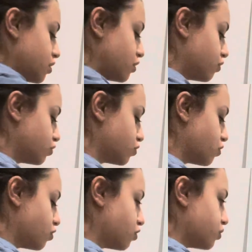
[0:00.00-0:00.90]
Goes
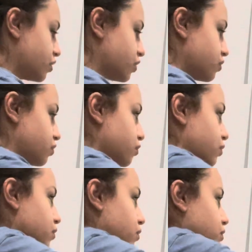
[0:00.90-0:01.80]
all the way through.
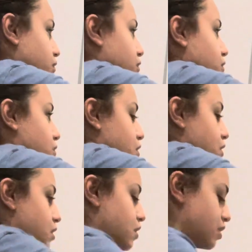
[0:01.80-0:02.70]

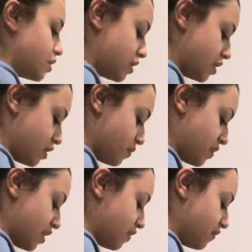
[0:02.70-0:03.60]
And then we
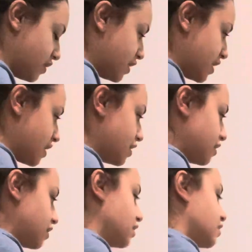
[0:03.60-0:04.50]
have again
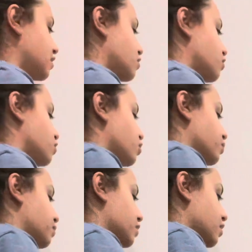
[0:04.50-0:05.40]
group
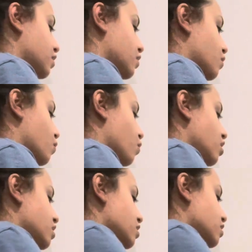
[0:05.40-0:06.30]

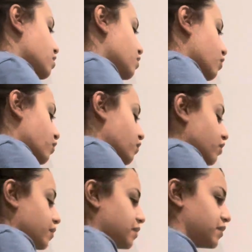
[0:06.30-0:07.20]
1 over
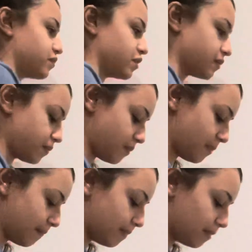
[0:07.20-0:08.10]
up in the front.
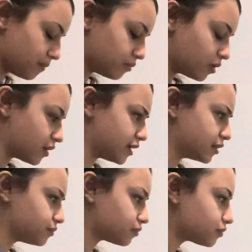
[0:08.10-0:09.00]
Okay,
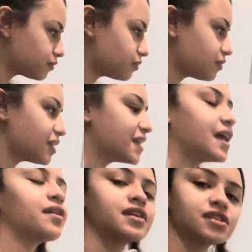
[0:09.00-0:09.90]

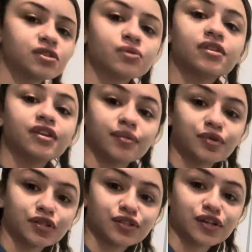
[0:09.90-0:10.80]
now this is where the
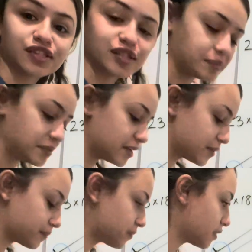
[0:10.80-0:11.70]
numbers start to appear.
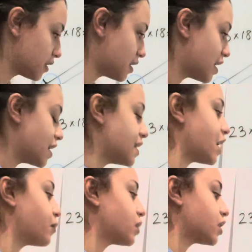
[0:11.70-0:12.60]
Now
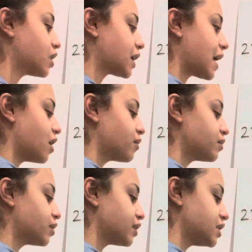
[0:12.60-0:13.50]
we're going to count
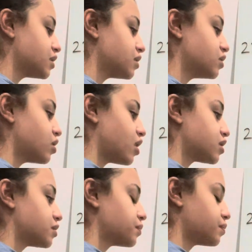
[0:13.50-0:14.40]
each of the
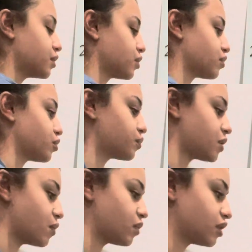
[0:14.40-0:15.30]
dots per group,
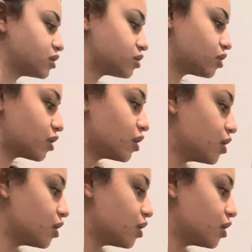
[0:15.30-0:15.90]
and we're going to start